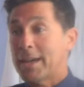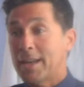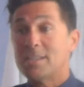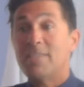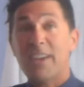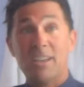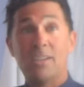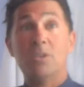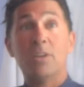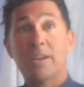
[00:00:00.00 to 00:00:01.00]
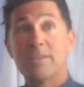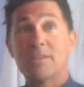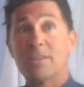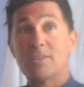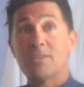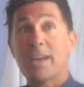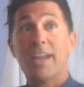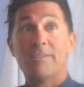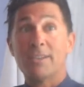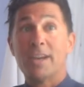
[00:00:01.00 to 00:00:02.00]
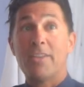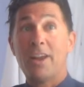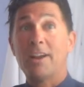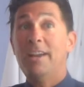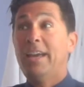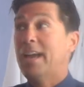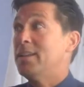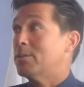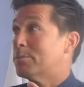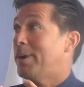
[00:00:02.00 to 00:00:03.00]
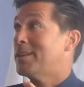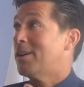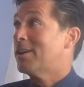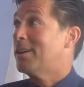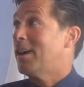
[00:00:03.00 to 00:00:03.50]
I gotta see if I can do it, because she's got dry hair, you know, light dark